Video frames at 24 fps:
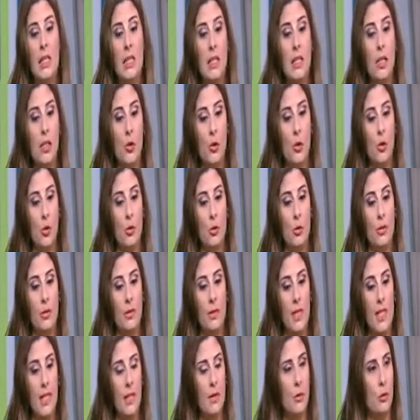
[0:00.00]
So
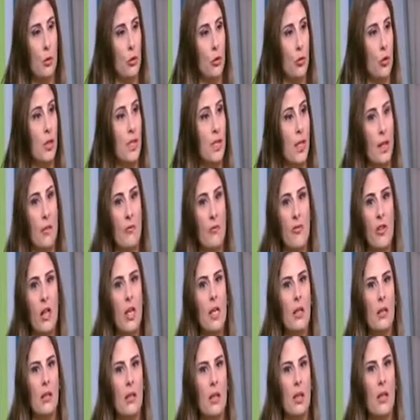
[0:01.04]
these solutions, and I'm very
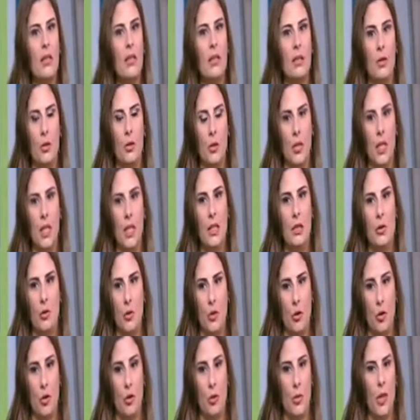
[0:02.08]
excited today to
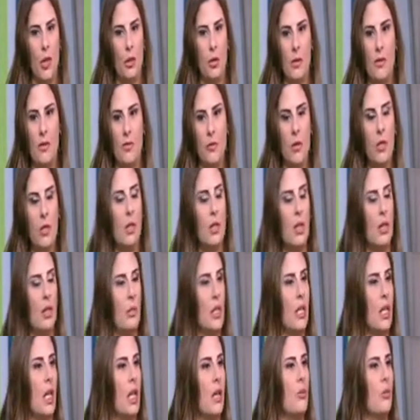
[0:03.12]
talk, because the first time
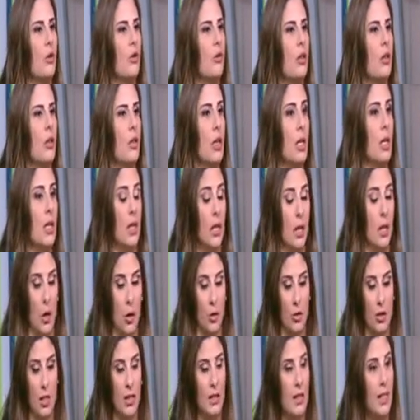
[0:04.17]
I came
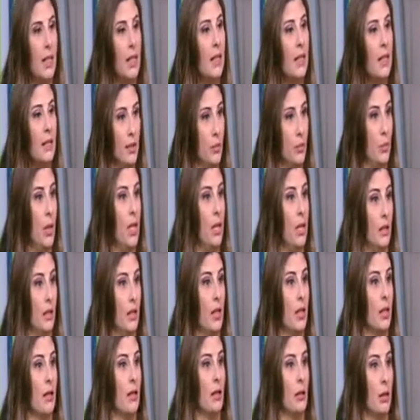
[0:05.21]
on the daily debate,
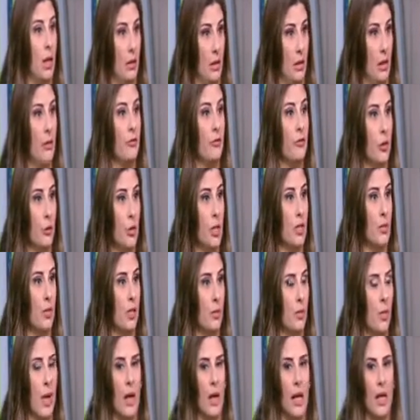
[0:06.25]
like a few years
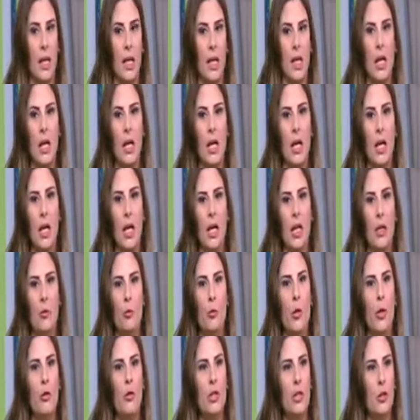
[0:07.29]
back,
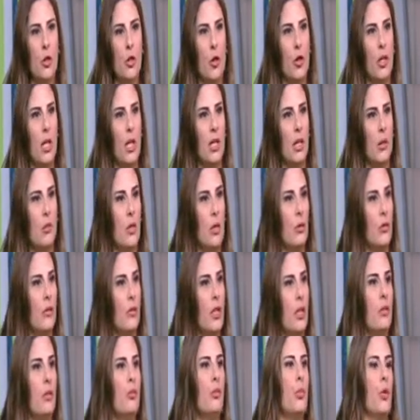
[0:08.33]
we were talking about
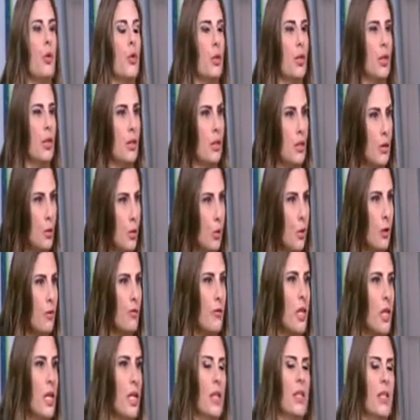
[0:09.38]
the importance of
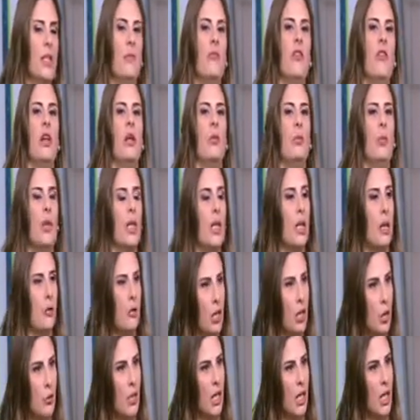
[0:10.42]
developing our
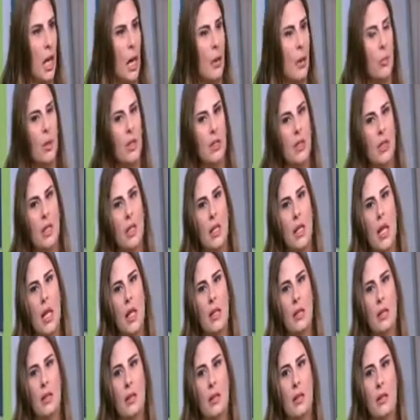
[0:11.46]
human capital,
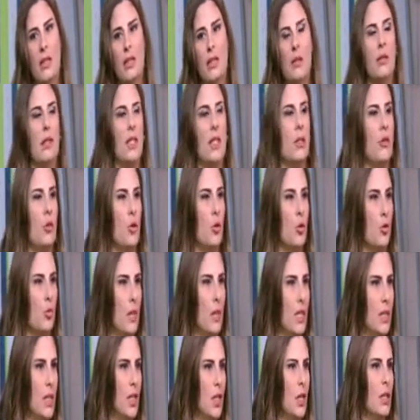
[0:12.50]
and this needs to
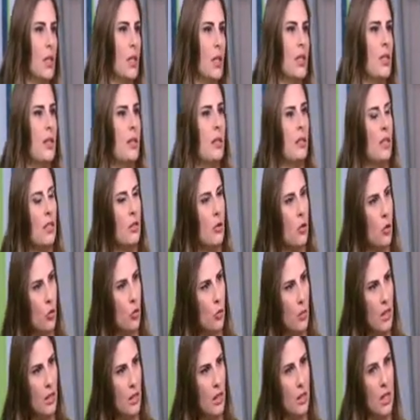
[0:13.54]
be done, this needs to
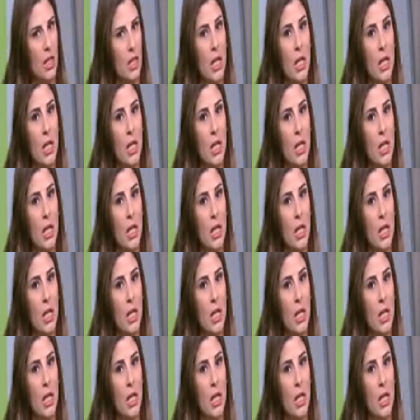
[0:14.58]
be done.